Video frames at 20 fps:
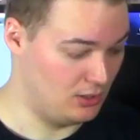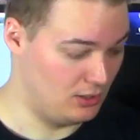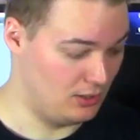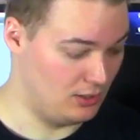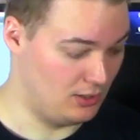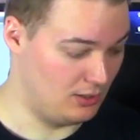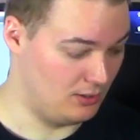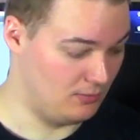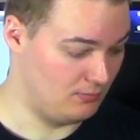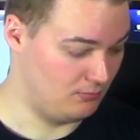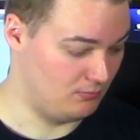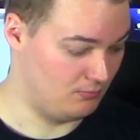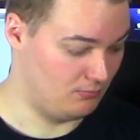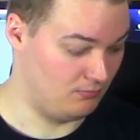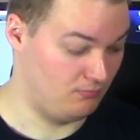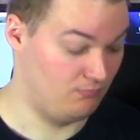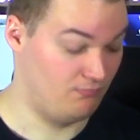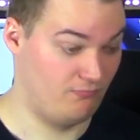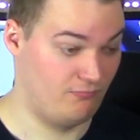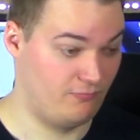
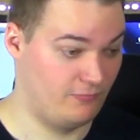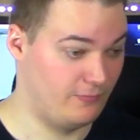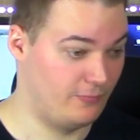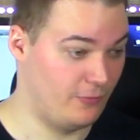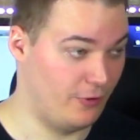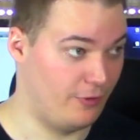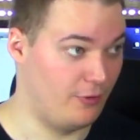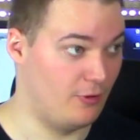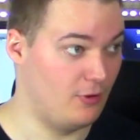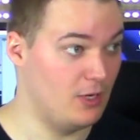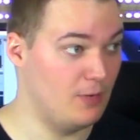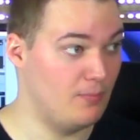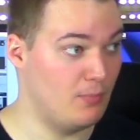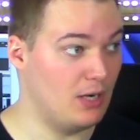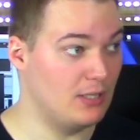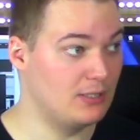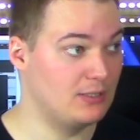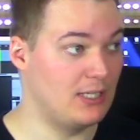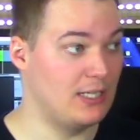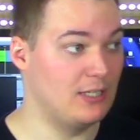For 30
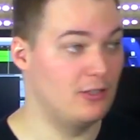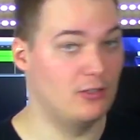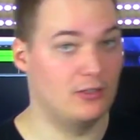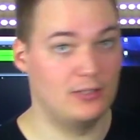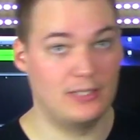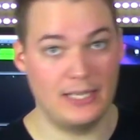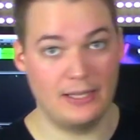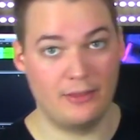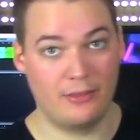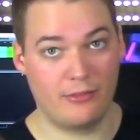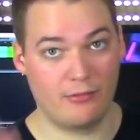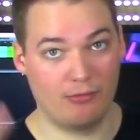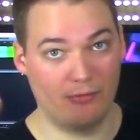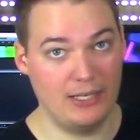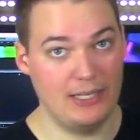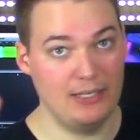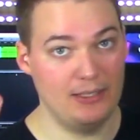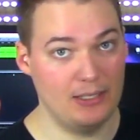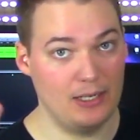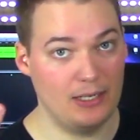bucks I could get
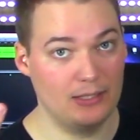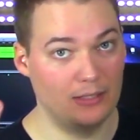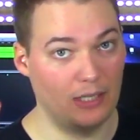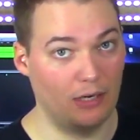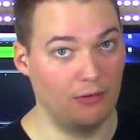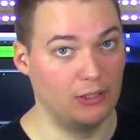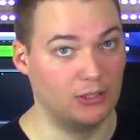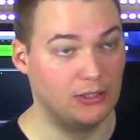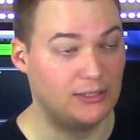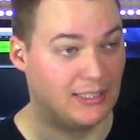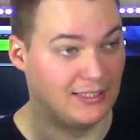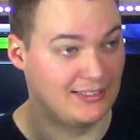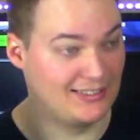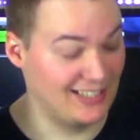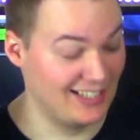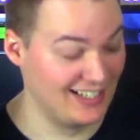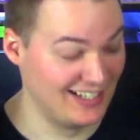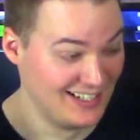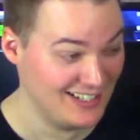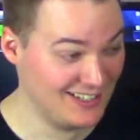3 D'Addario sets.